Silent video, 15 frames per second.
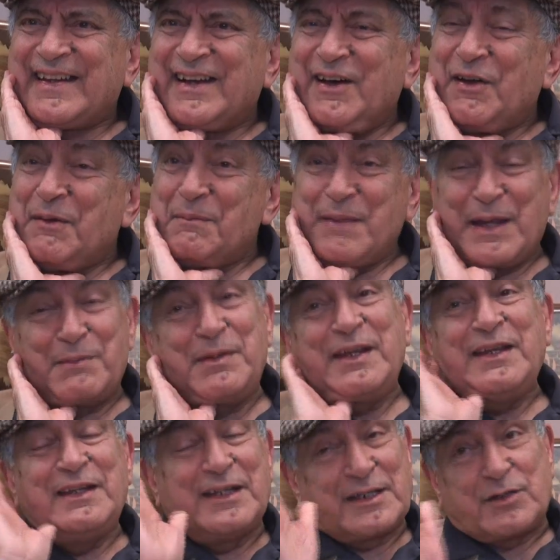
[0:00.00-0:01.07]
Or
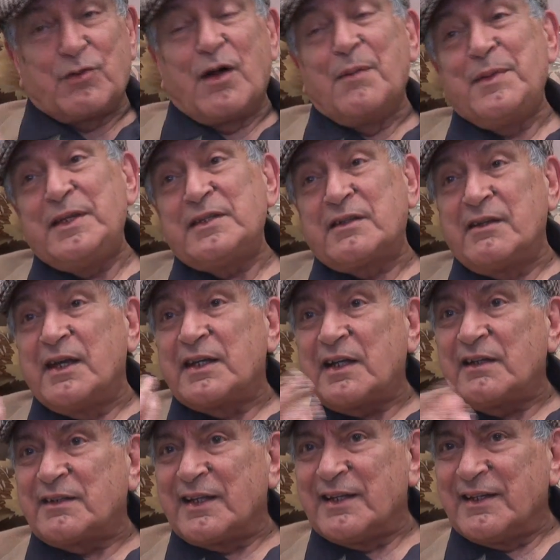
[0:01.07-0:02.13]
maybe the Swami is
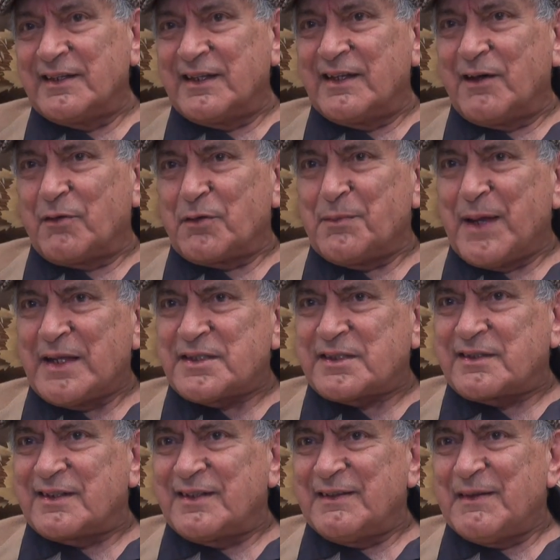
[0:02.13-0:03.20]
greater than our
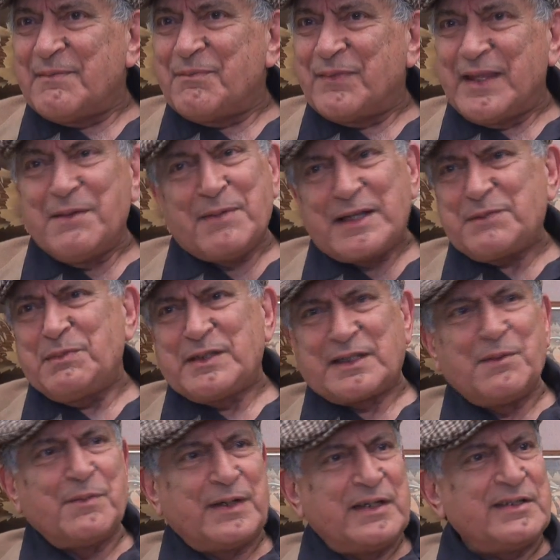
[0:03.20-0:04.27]
master. There must be
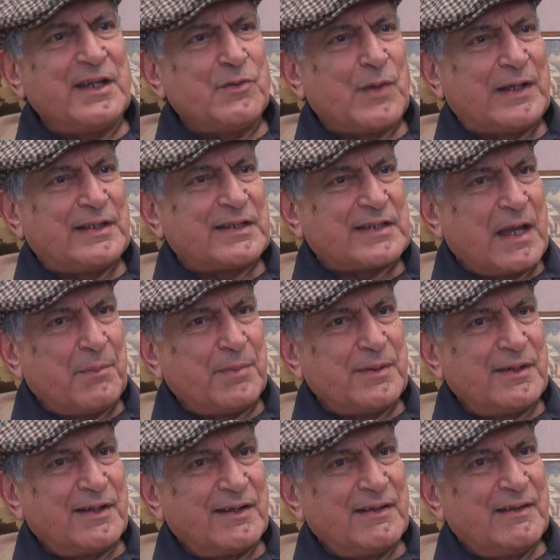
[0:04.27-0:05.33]
some reason why this
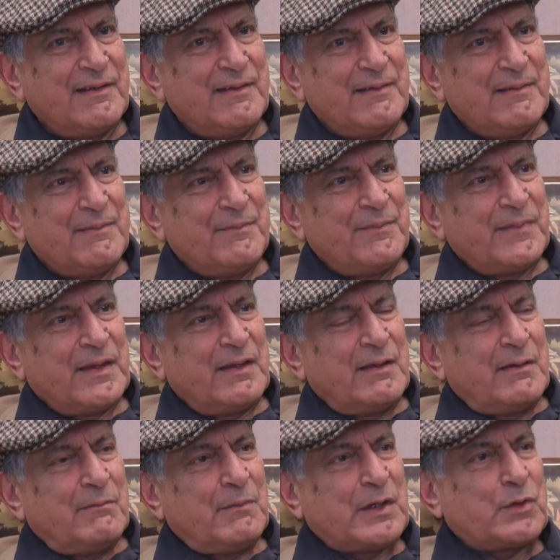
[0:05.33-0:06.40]
happened.
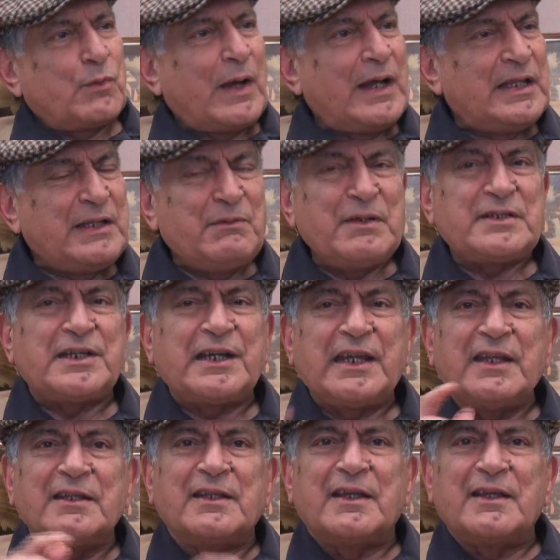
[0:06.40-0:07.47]
But while they were
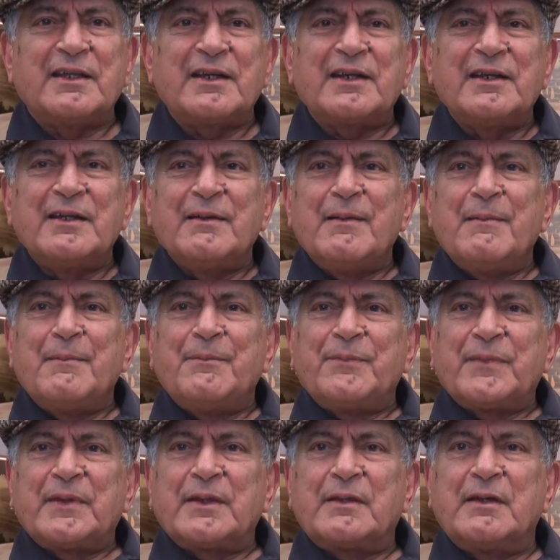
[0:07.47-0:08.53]
sitting there,
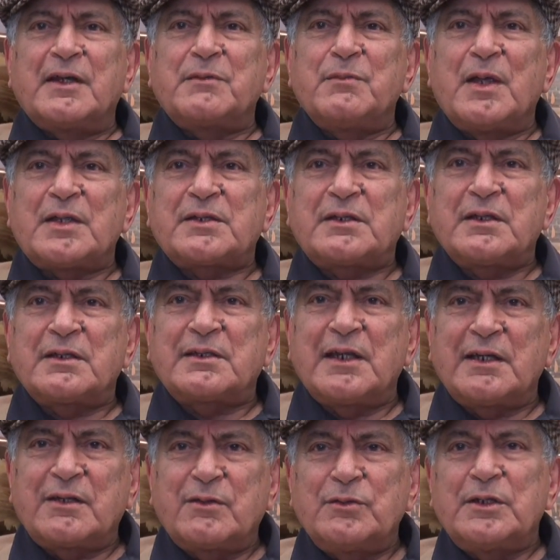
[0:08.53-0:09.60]
Great Master
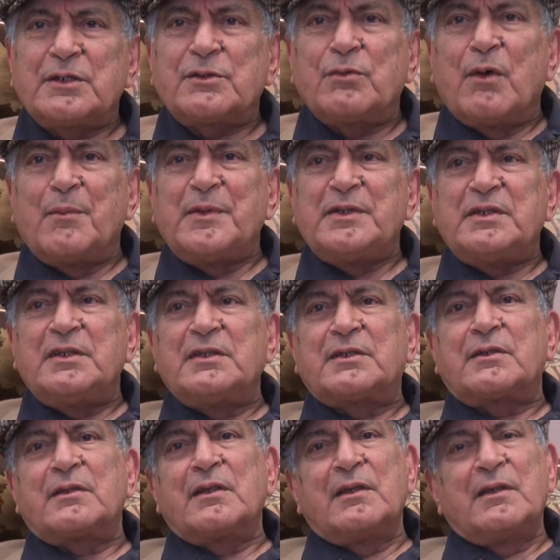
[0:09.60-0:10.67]
said to the Swamijis,